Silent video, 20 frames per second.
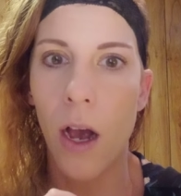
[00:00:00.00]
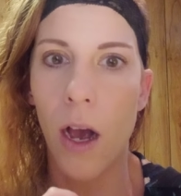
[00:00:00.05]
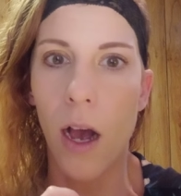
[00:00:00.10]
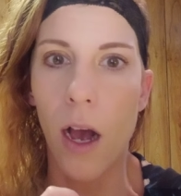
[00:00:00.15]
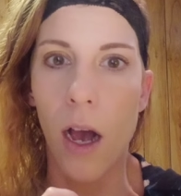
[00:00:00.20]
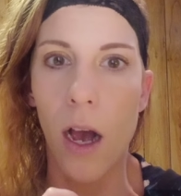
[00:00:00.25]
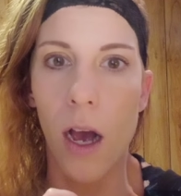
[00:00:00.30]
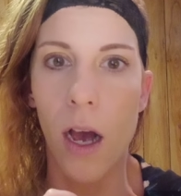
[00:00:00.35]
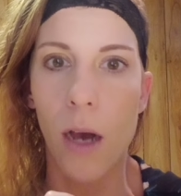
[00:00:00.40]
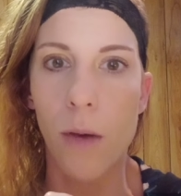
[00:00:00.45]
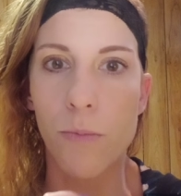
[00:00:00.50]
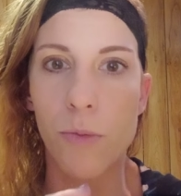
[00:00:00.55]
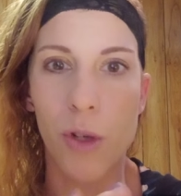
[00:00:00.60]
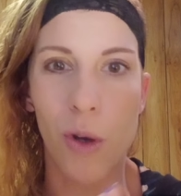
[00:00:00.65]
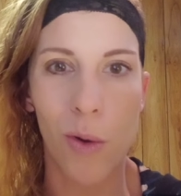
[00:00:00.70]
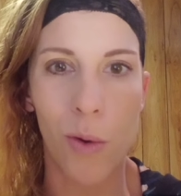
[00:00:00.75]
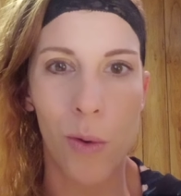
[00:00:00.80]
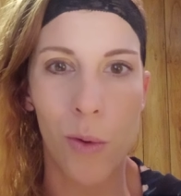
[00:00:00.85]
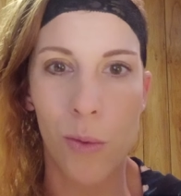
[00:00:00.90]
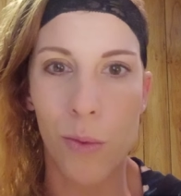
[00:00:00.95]

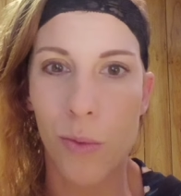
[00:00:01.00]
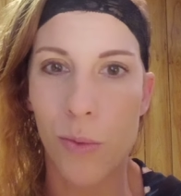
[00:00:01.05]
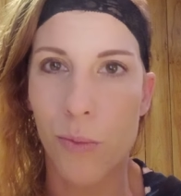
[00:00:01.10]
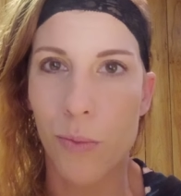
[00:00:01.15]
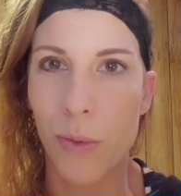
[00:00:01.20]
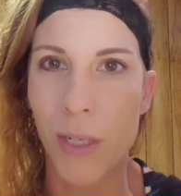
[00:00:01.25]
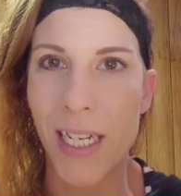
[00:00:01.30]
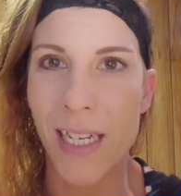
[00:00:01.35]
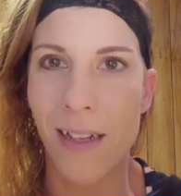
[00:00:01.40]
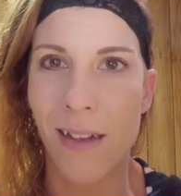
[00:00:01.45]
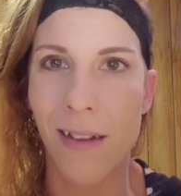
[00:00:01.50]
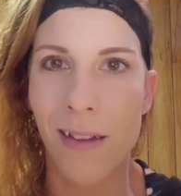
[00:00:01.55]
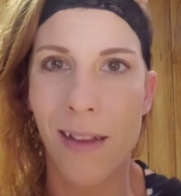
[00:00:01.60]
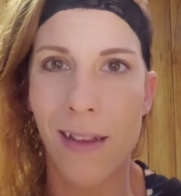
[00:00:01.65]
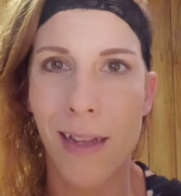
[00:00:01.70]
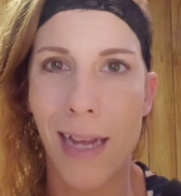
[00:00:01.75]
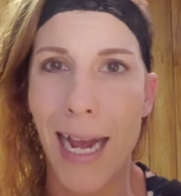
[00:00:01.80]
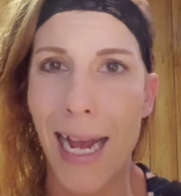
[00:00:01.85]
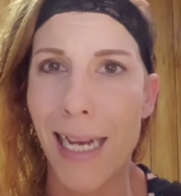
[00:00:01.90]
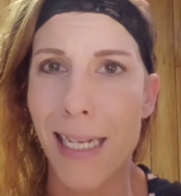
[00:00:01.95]
No
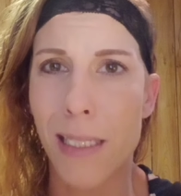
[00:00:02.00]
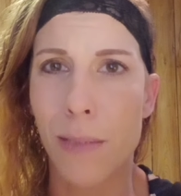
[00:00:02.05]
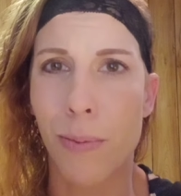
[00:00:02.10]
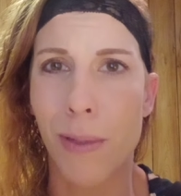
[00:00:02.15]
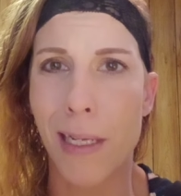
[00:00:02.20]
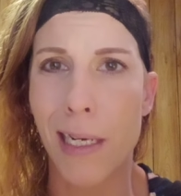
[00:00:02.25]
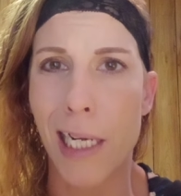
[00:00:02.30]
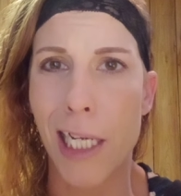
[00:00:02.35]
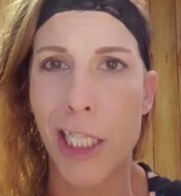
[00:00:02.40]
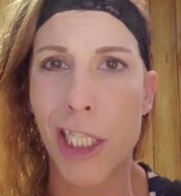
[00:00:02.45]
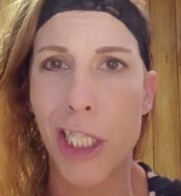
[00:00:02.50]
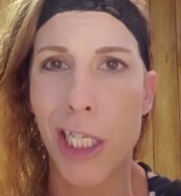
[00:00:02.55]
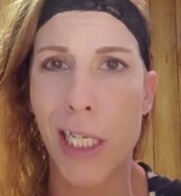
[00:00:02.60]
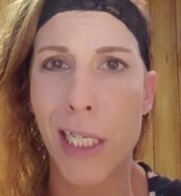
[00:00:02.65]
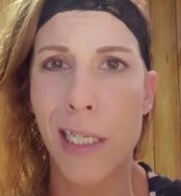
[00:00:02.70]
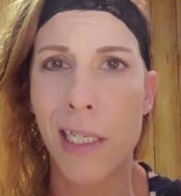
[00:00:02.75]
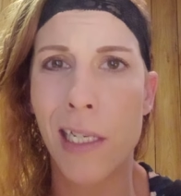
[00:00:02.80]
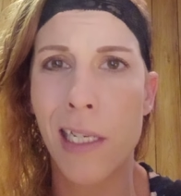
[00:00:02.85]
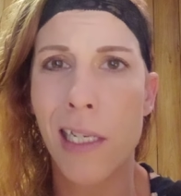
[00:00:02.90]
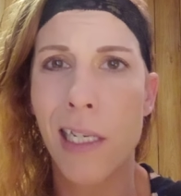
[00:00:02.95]
real
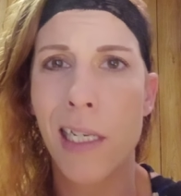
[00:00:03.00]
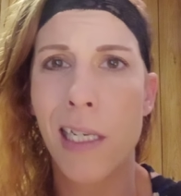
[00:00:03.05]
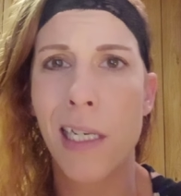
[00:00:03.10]
explanation